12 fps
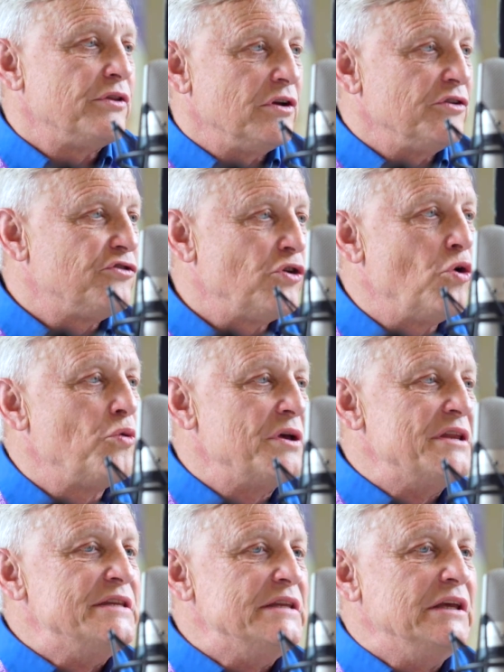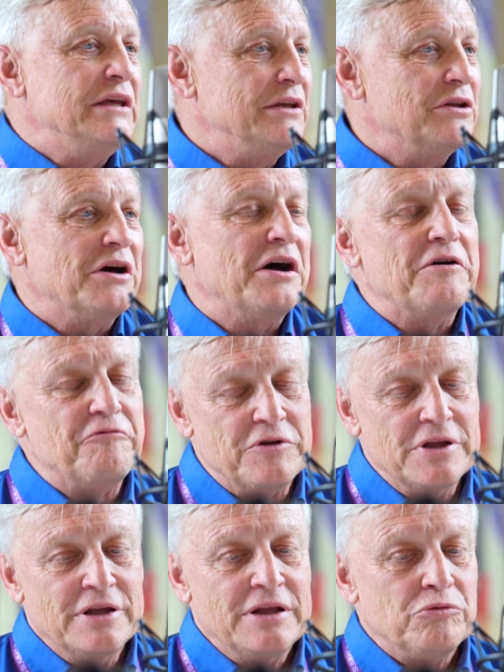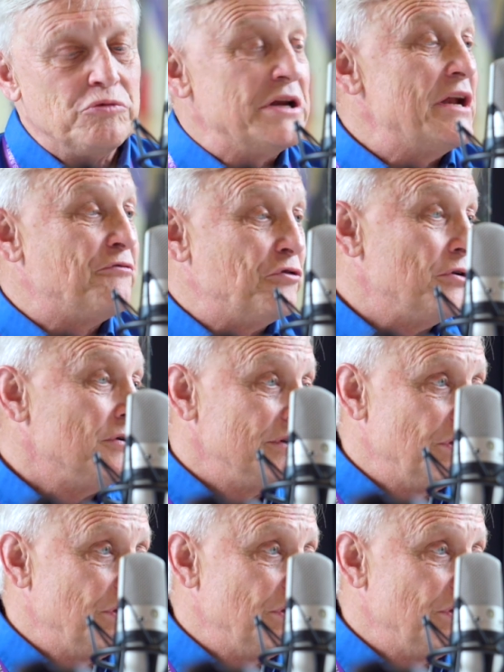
they're so in need of whatever,